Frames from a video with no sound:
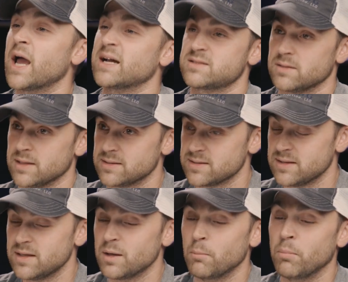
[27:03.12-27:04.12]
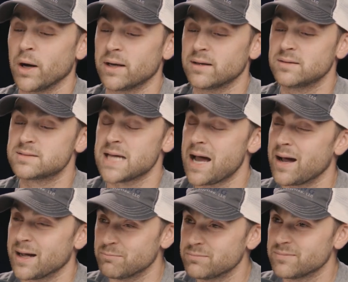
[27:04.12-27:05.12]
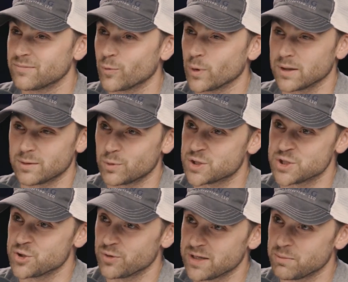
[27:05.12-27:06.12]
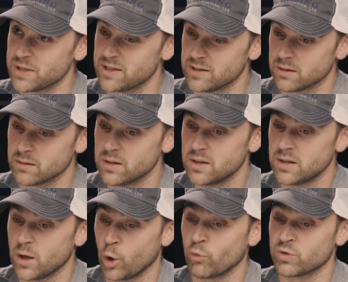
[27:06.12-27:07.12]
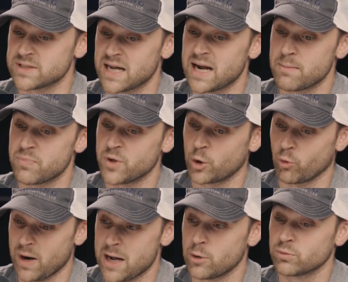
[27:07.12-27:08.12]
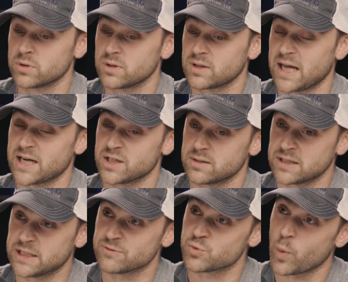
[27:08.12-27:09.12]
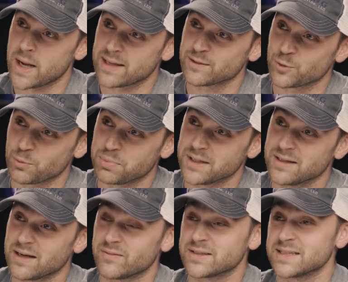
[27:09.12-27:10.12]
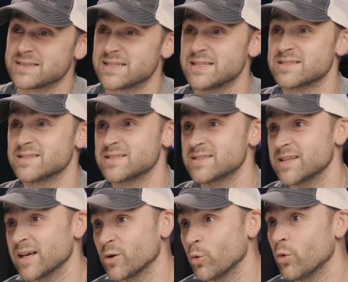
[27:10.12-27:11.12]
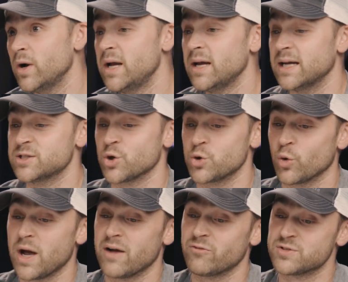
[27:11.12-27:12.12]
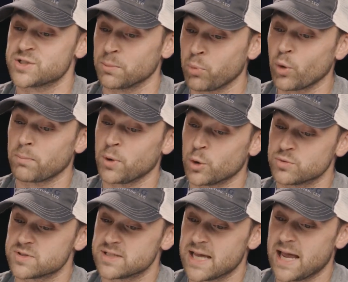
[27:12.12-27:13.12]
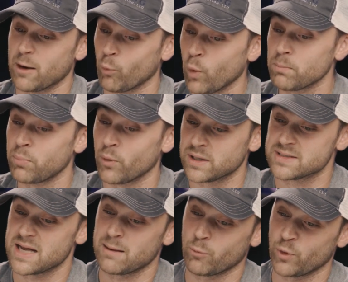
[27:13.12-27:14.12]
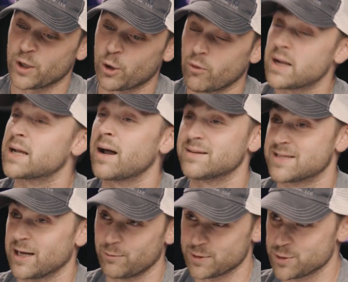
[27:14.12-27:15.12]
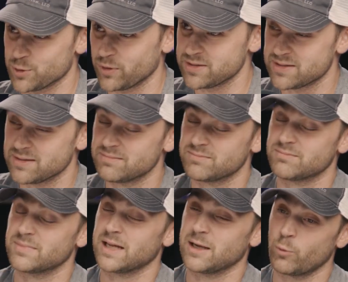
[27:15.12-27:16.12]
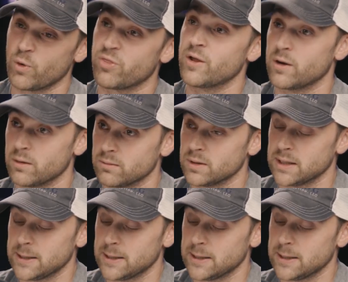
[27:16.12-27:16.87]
excellent. But time, really, which is your enemy here, over time, the ground kind of gives way a little bit, everything tends to settle, and so you'll have support posts that at one point in time were in great contact with the joist and with their